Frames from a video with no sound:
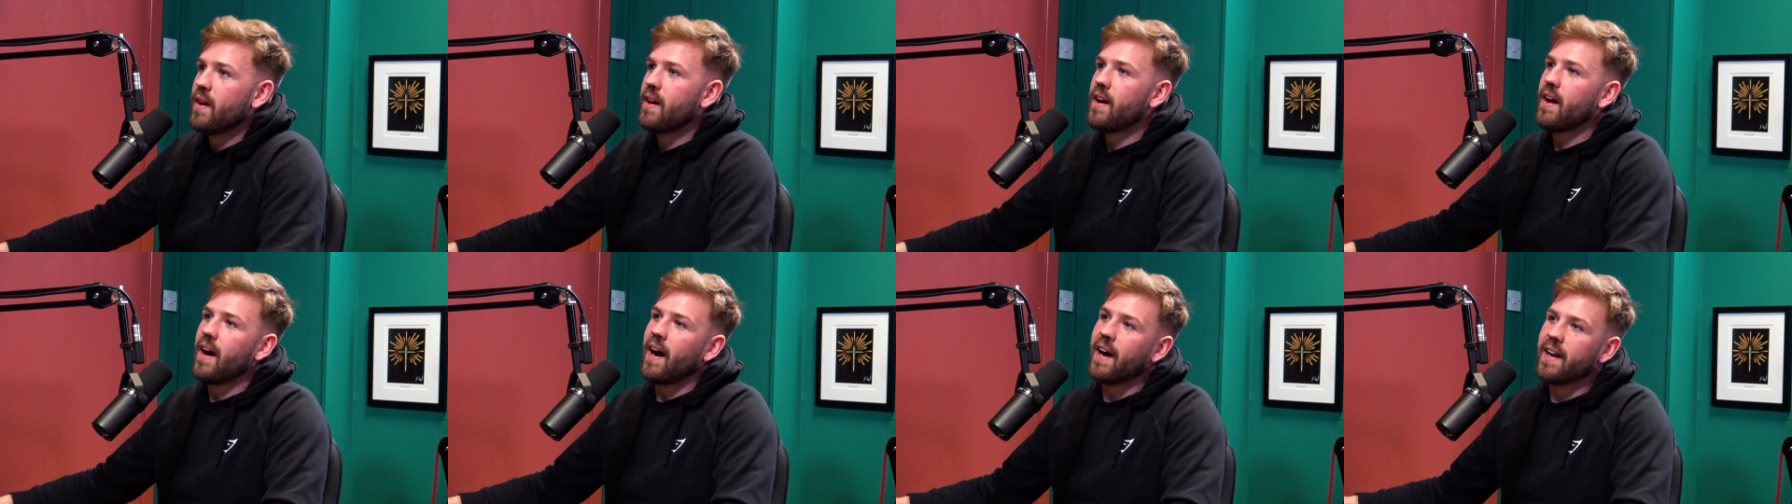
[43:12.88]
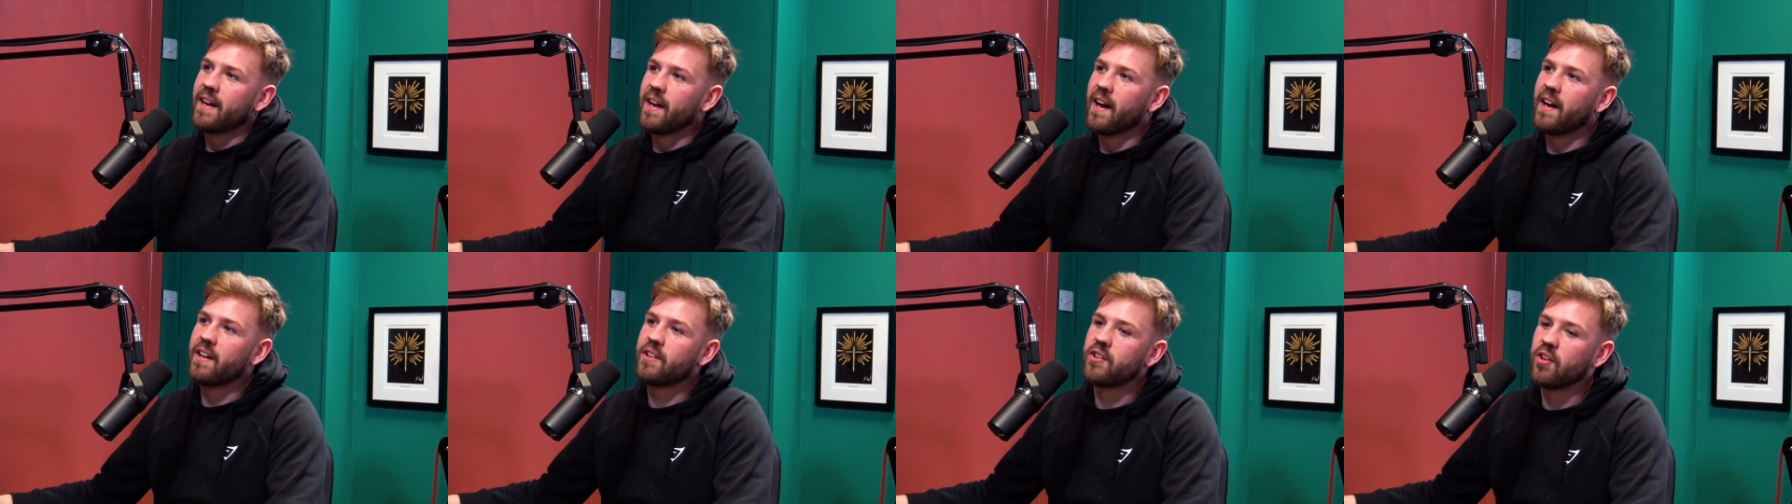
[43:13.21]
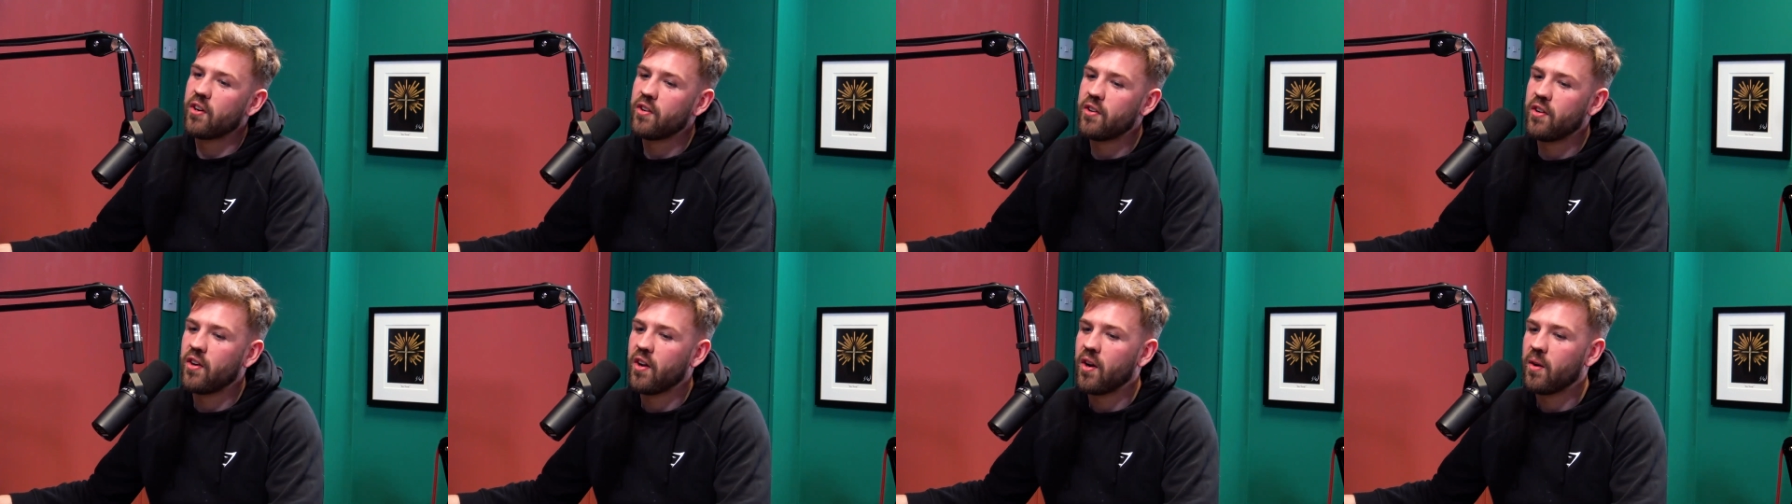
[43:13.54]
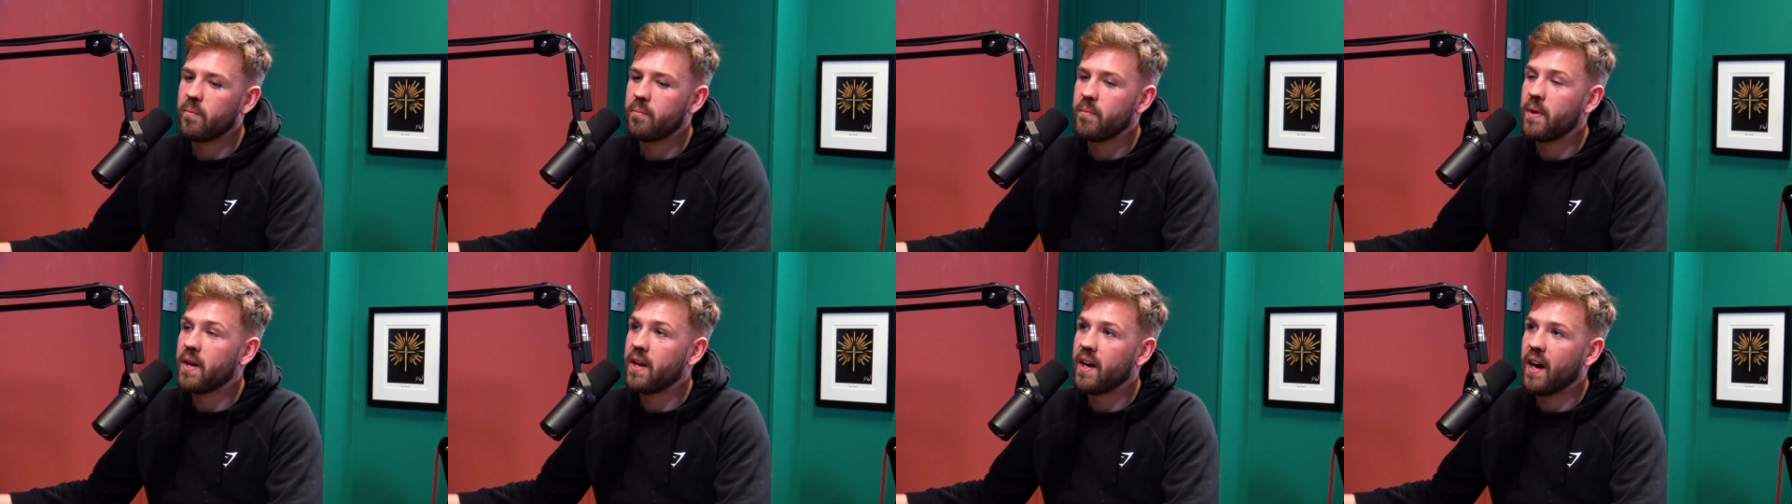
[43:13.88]
And I turned up,
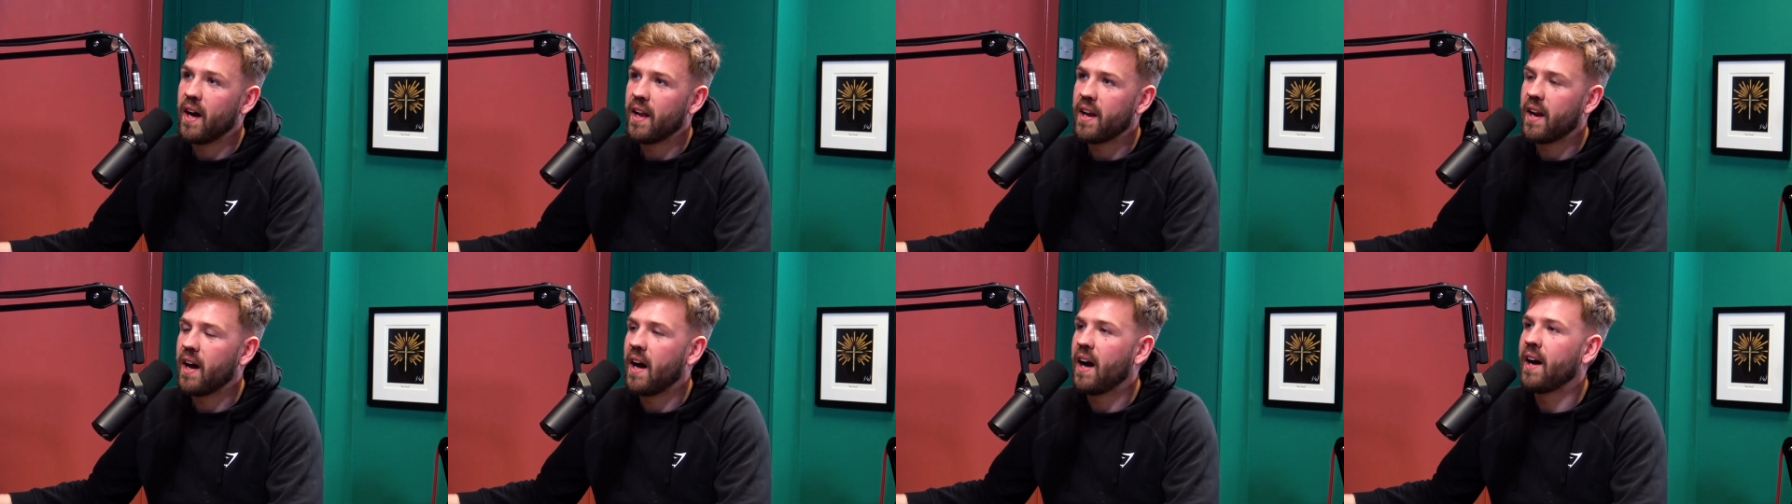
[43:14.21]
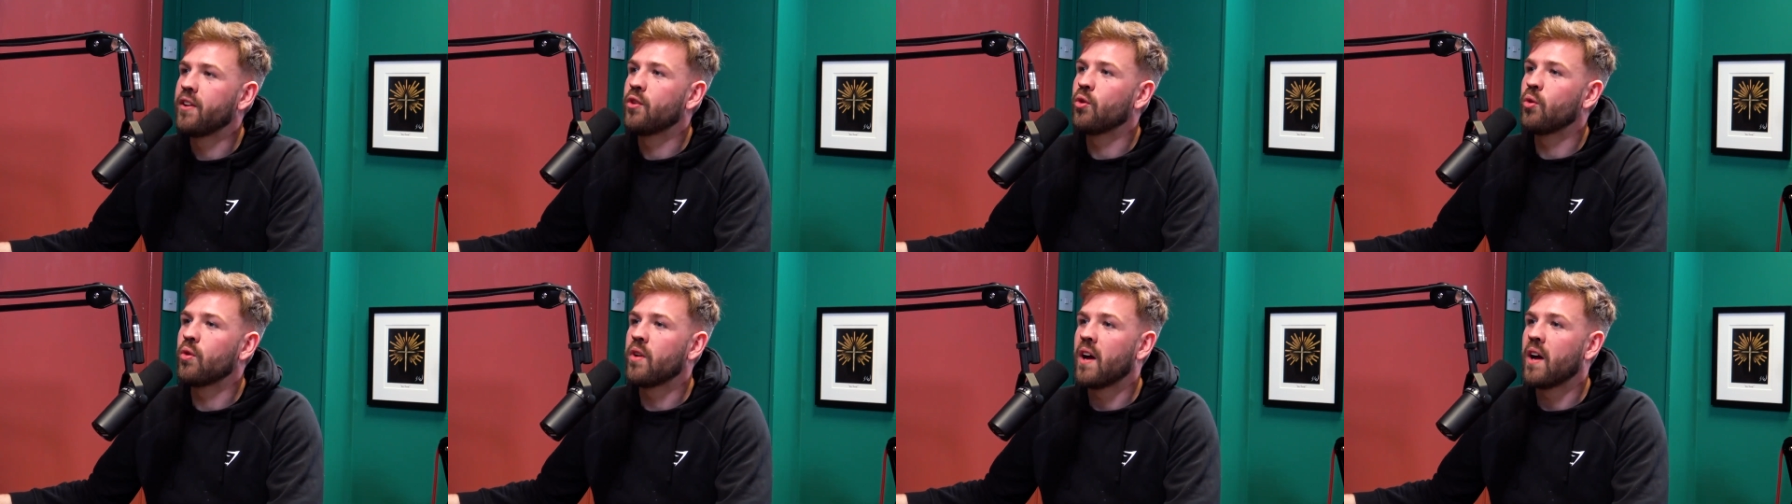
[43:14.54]
mate, and I don't